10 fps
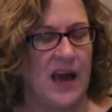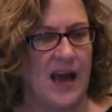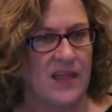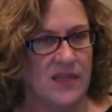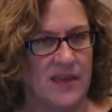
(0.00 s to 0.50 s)

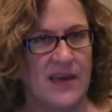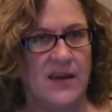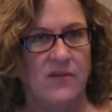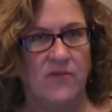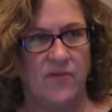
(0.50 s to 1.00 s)
I
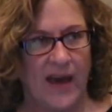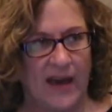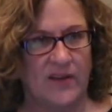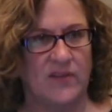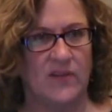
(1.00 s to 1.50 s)
think
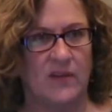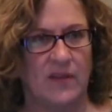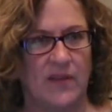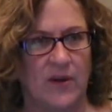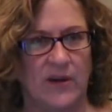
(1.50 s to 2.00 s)
affects
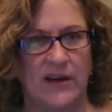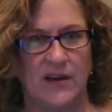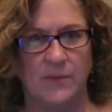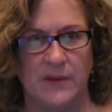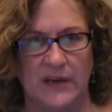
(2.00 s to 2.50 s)
their
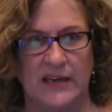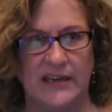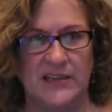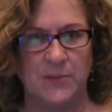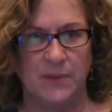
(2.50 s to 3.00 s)

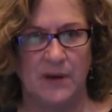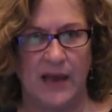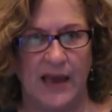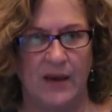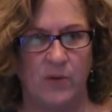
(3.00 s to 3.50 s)
inability to
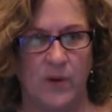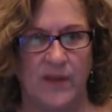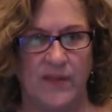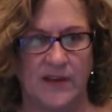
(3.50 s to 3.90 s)
play with